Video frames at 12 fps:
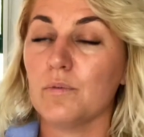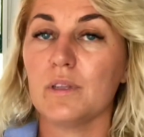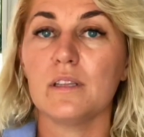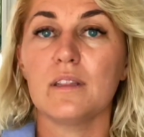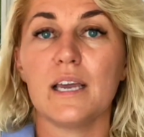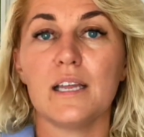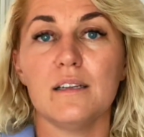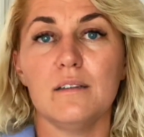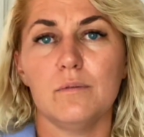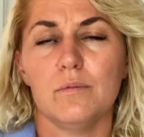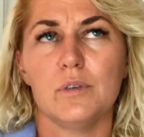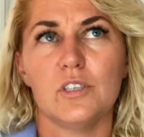with that,
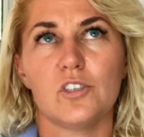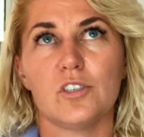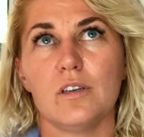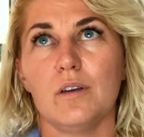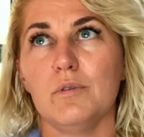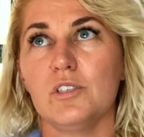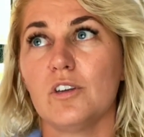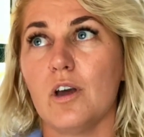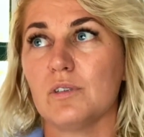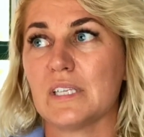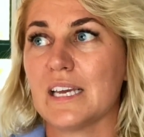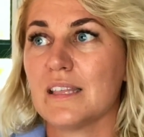which
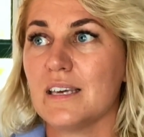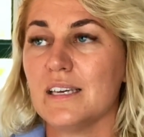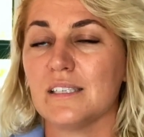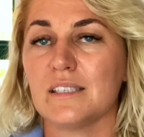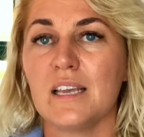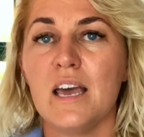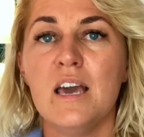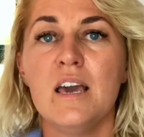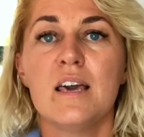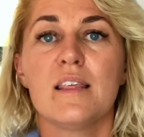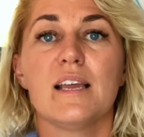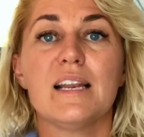goes like this,
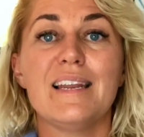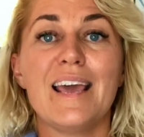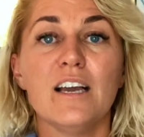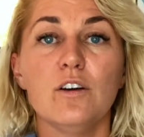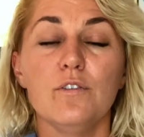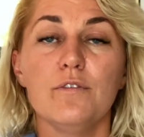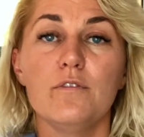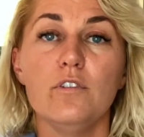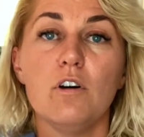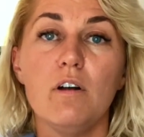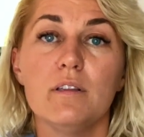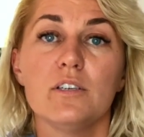that lack of
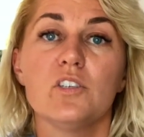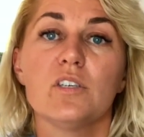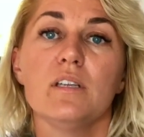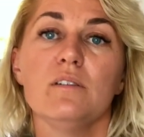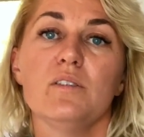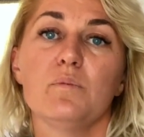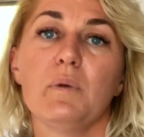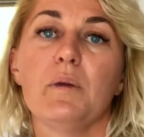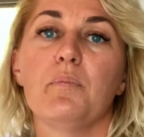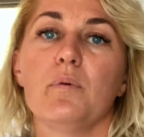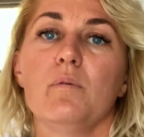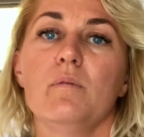knowledge kills
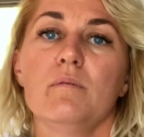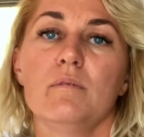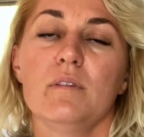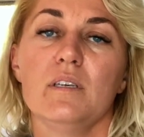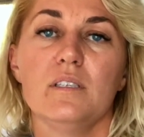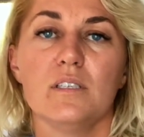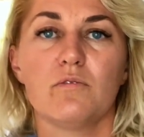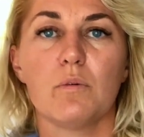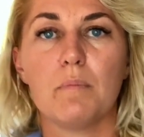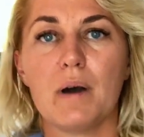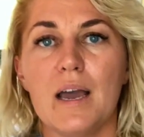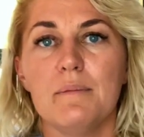people. This is from
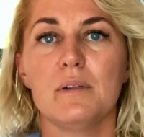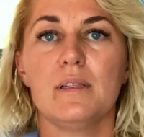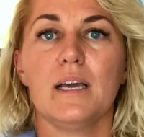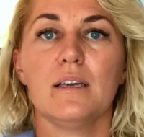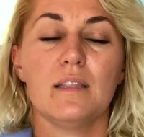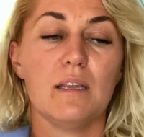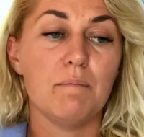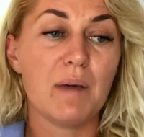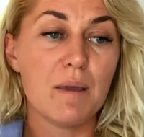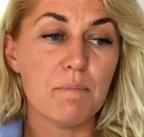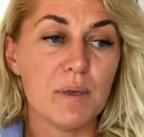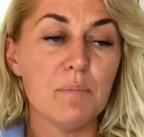Bible, like that
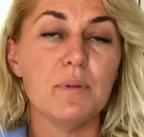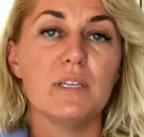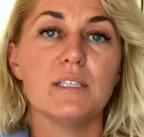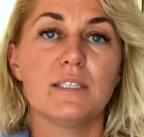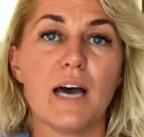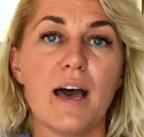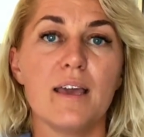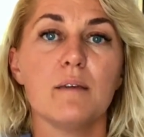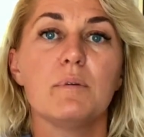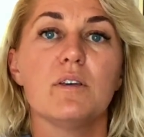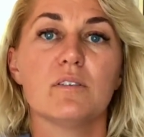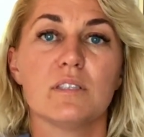my people are dying
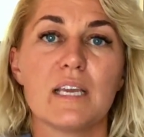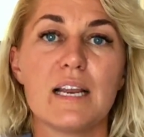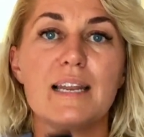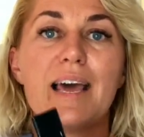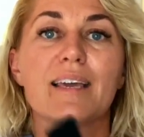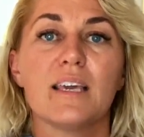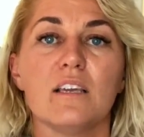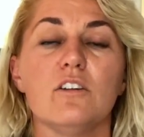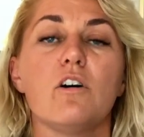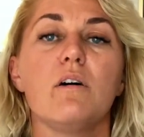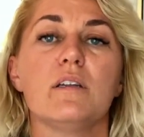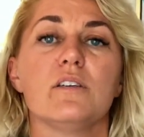because they're lacking
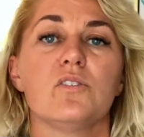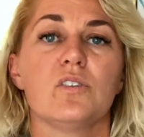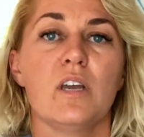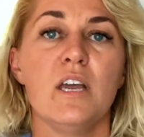knowledge.